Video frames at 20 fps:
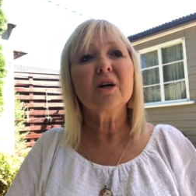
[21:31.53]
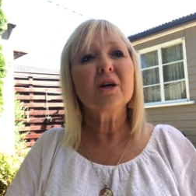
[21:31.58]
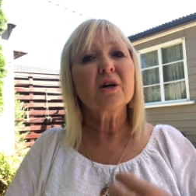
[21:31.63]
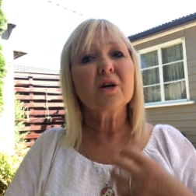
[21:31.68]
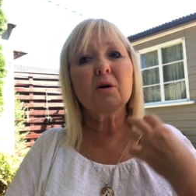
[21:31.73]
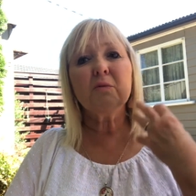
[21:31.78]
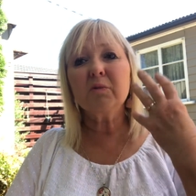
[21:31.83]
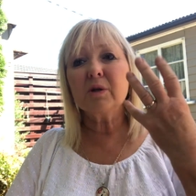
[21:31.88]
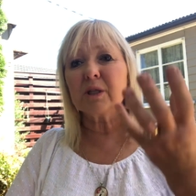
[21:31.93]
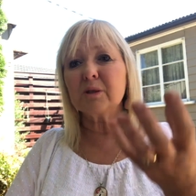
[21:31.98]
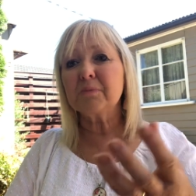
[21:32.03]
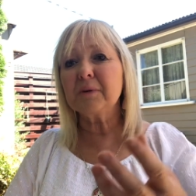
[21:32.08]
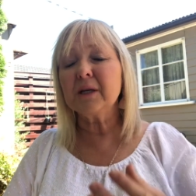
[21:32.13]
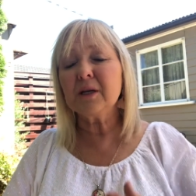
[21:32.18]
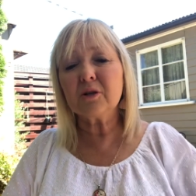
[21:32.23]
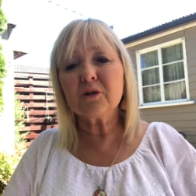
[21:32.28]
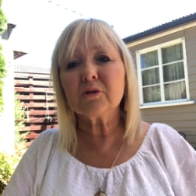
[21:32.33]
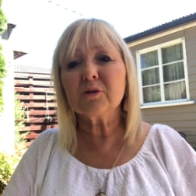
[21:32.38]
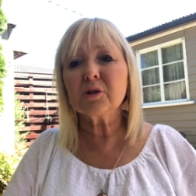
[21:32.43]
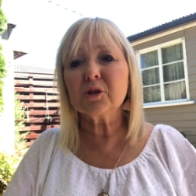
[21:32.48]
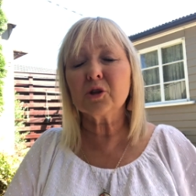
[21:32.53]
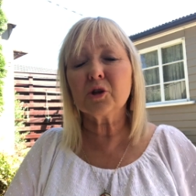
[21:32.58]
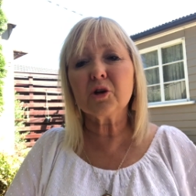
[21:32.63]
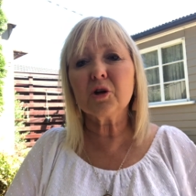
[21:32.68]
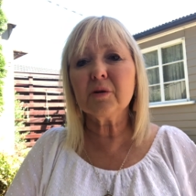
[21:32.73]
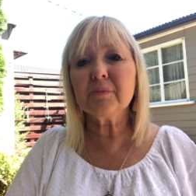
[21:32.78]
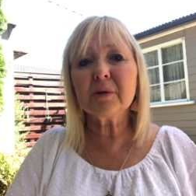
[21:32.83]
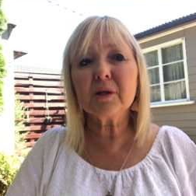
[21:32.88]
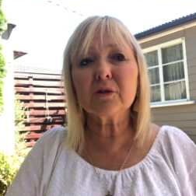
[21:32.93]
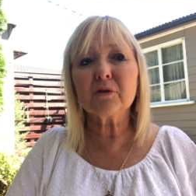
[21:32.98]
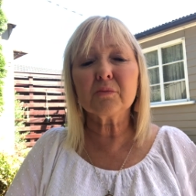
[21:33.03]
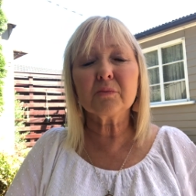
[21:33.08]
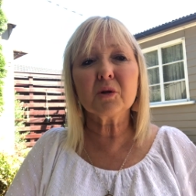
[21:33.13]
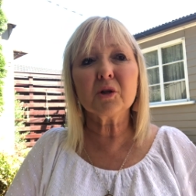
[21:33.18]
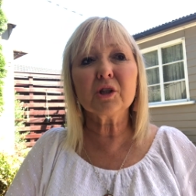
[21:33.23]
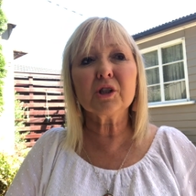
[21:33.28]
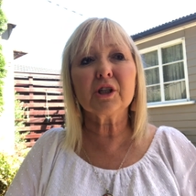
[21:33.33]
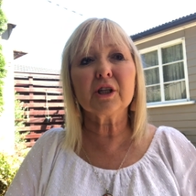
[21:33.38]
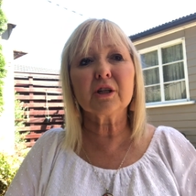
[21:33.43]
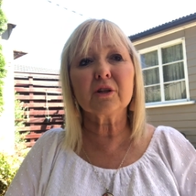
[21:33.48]
God, we speak it all the time here on
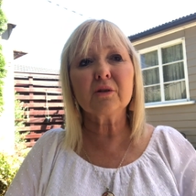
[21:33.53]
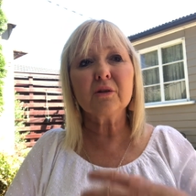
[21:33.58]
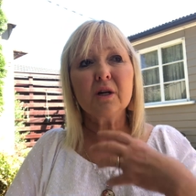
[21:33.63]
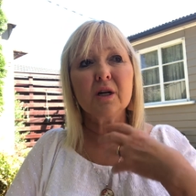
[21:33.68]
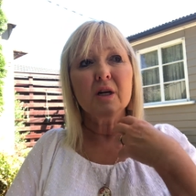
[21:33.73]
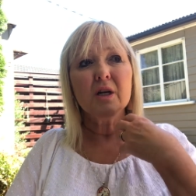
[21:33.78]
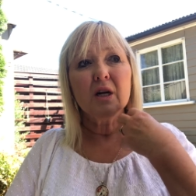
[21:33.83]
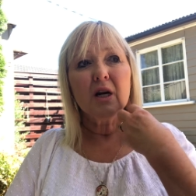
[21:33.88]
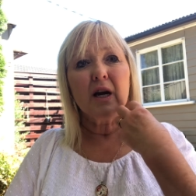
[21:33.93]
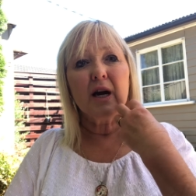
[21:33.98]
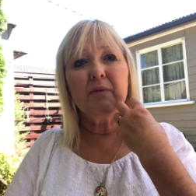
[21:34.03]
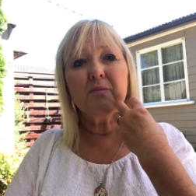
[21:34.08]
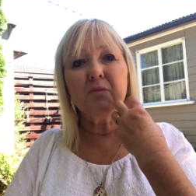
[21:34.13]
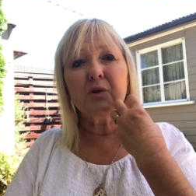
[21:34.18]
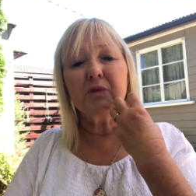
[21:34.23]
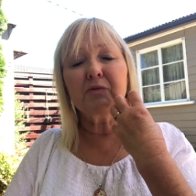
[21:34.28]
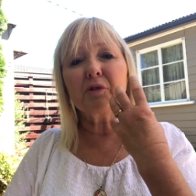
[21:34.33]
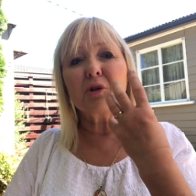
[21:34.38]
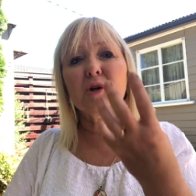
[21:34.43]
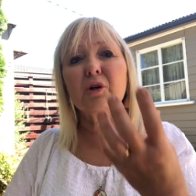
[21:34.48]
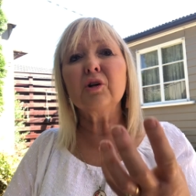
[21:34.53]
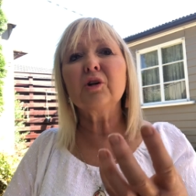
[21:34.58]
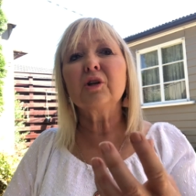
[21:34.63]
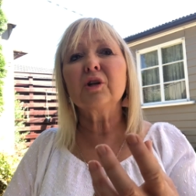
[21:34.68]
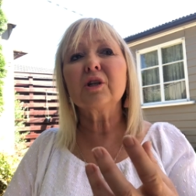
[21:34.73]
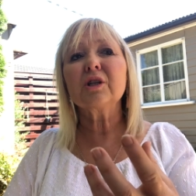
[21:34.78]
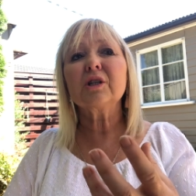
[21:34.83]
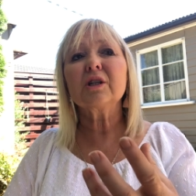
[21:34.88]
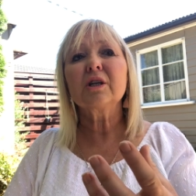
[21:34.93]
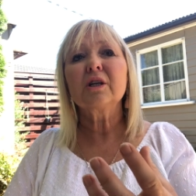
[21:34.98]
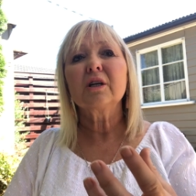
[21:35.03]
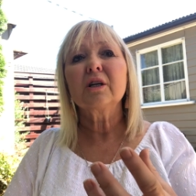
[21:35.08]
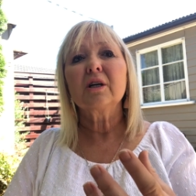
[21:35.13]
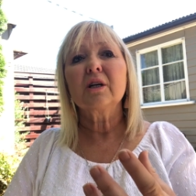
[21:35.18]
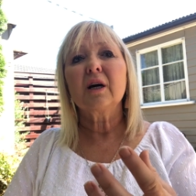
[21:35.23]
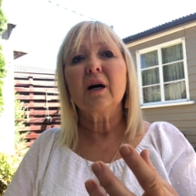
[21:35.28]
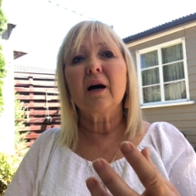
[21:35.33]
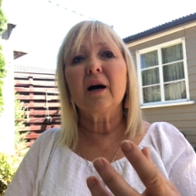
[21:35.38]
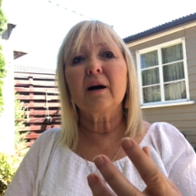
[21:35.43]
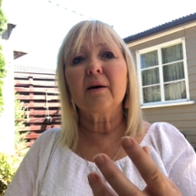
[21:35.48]
my channel, and we've learned
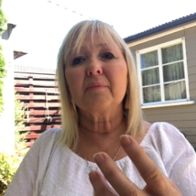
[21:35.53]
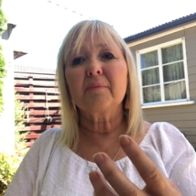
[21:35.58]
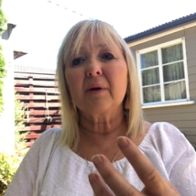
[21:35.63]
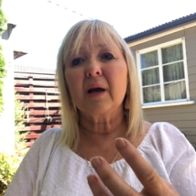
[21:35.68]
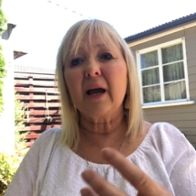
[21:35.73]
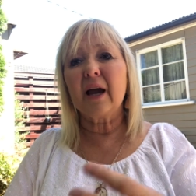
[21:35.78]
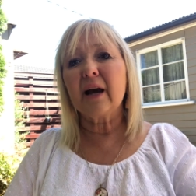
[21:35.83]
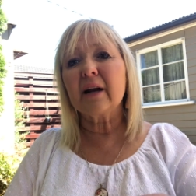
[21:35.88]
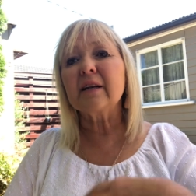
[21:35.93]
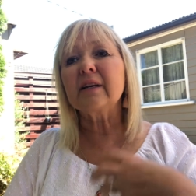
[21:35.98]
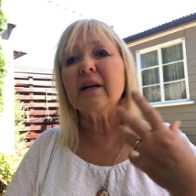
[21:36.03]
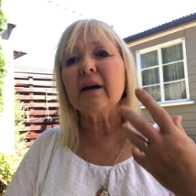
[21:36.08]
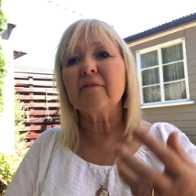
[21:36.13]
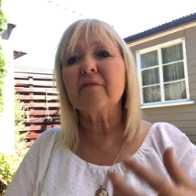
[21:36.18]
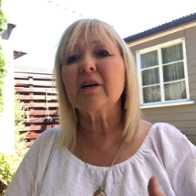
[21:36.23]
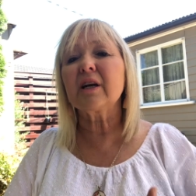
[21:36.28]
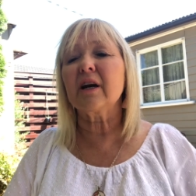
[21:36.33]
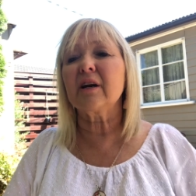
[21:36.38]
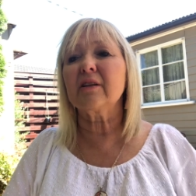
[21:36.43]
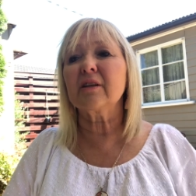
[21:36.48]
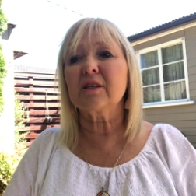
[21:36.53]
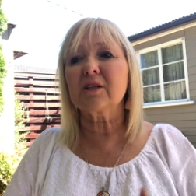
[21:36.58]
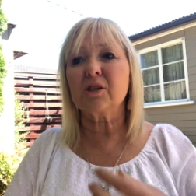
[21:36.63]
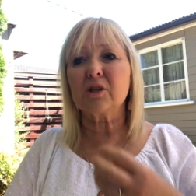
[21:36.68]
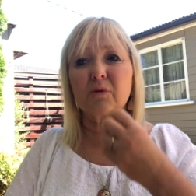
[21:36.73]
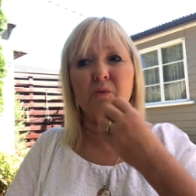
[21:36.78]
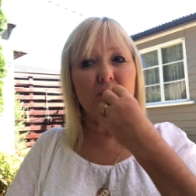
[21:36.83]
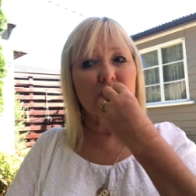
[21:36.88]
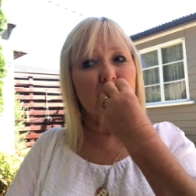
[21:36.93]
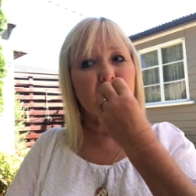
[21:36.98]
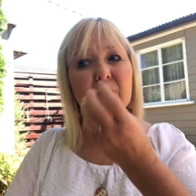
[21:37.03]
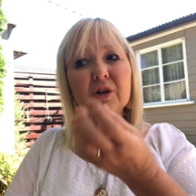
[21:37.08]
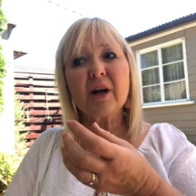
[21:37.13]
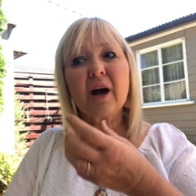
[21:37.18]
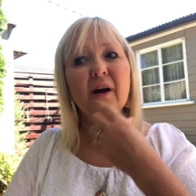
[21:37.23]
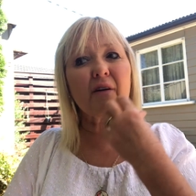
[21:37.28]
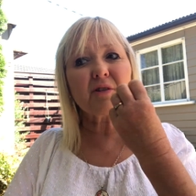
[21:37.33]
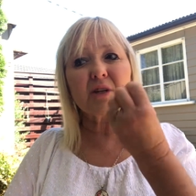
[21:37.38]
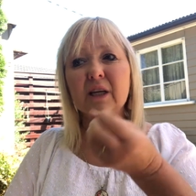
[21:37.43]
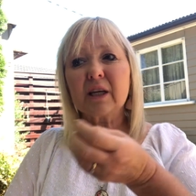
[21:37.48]
um, how to navigate this. So we don't
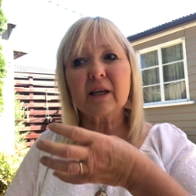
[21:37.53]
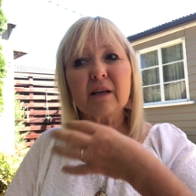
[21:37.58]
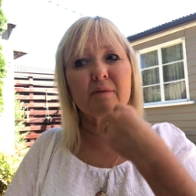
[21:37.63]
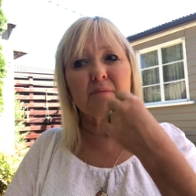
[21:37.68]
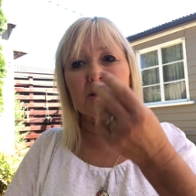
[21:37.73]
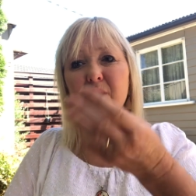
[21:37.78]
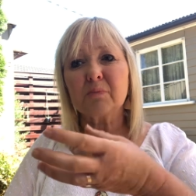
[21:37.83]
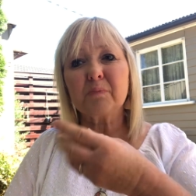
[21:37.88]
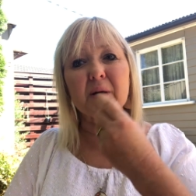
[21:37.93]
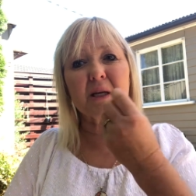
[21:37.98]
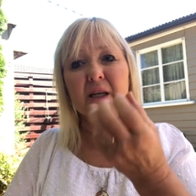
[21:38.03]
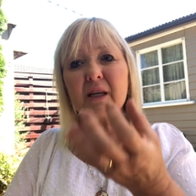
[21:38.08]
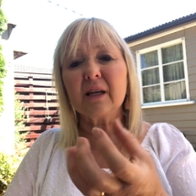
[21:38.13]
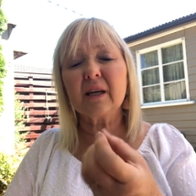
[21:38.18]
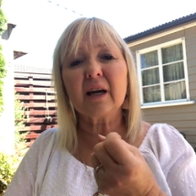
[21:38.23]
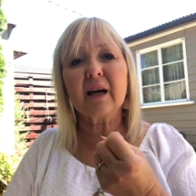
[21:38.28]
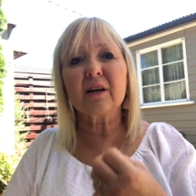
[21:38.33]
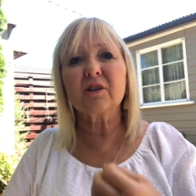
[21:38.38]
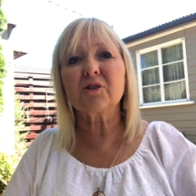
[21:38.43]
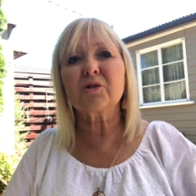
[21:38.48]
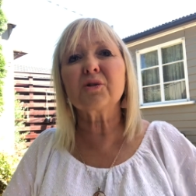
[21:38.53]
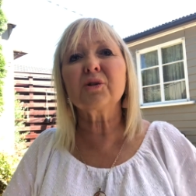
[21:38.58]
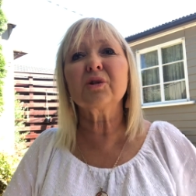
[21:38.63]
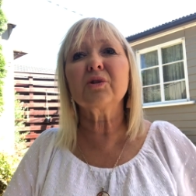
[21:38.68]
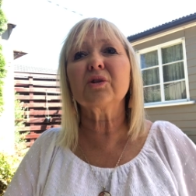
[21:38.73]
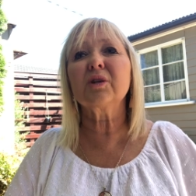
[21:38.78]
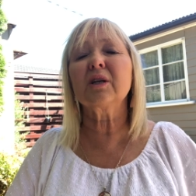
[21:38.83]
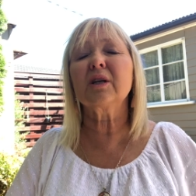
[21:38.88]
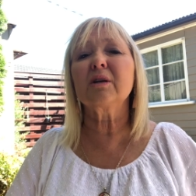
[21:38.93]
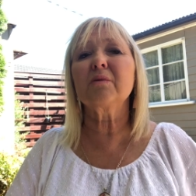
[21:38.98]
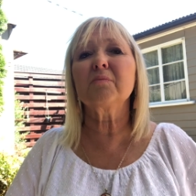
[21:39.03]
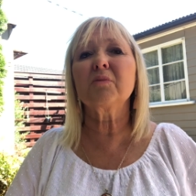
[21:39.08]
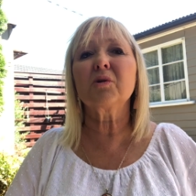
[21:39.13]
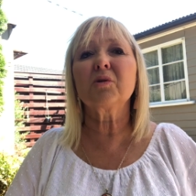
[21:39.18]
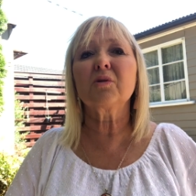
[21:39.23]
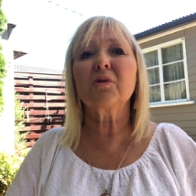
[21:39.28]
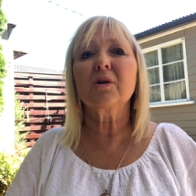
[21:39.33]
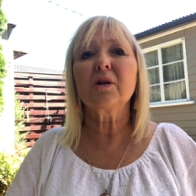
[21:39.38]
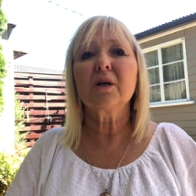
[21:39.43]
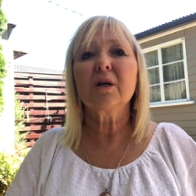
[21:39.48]
have to keep speaking our truth anymore